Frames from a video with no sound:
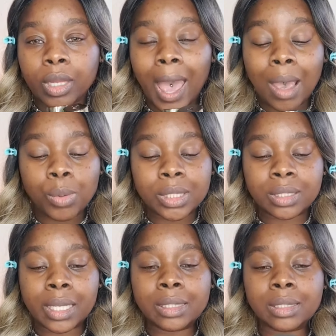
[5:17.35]
I was
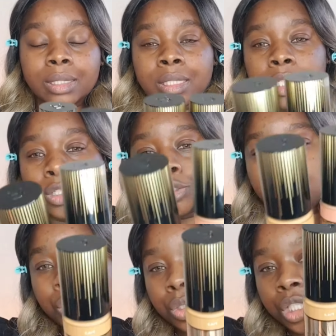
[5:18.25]
sent these
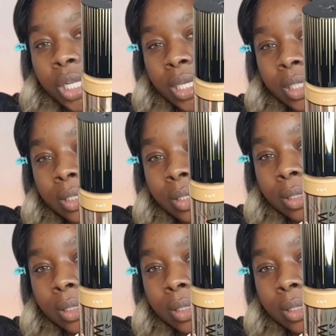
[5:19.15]
two shades,